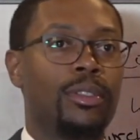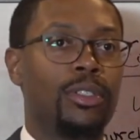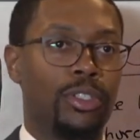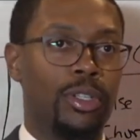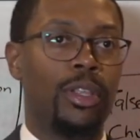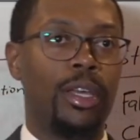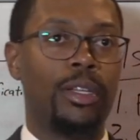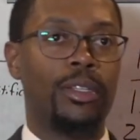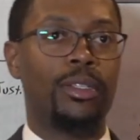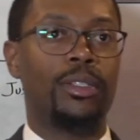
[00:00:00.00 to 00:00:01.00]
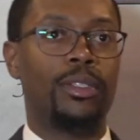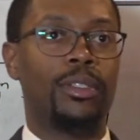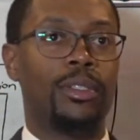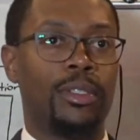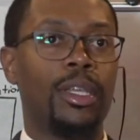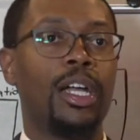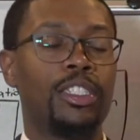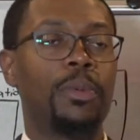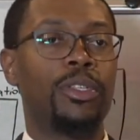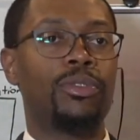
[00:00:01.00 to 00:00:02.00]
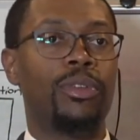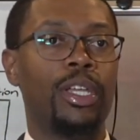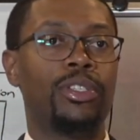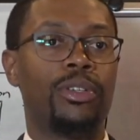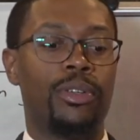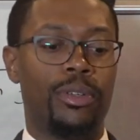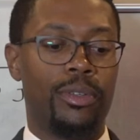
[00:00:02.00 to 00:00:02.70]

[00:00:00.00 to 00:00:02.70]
Did you know that? God speaks through nature.